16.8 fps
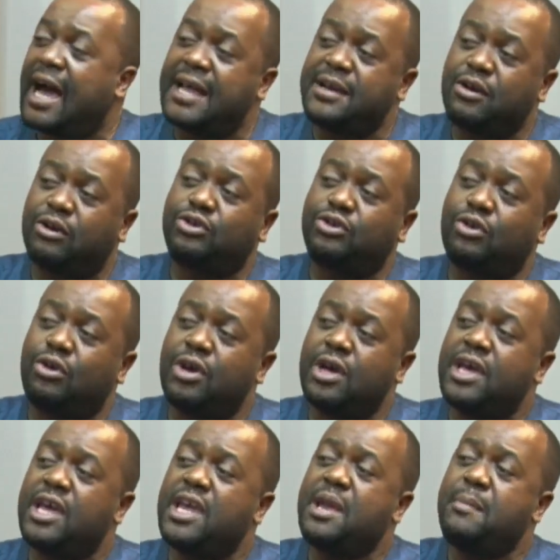and also
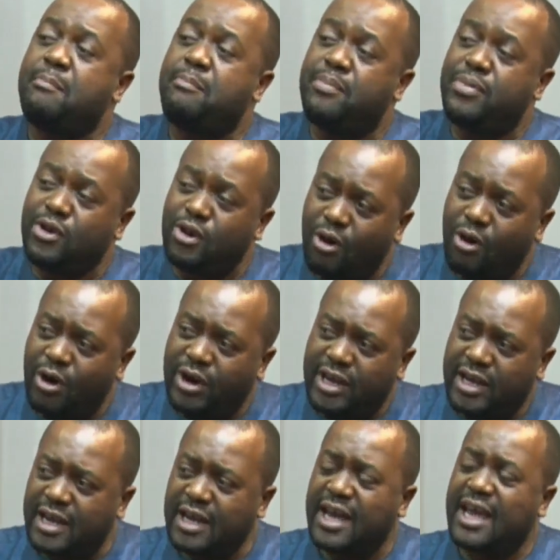
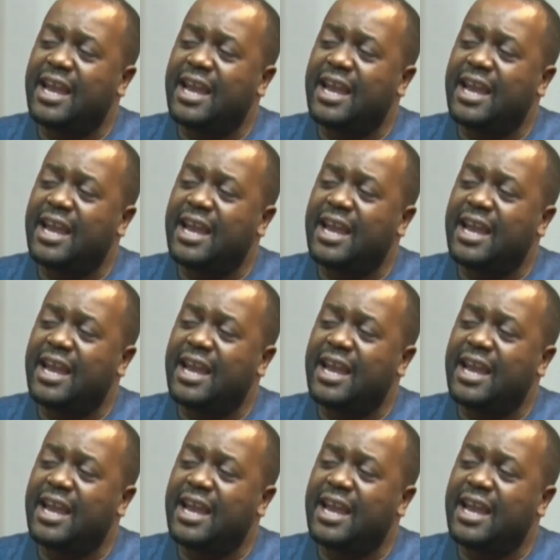employ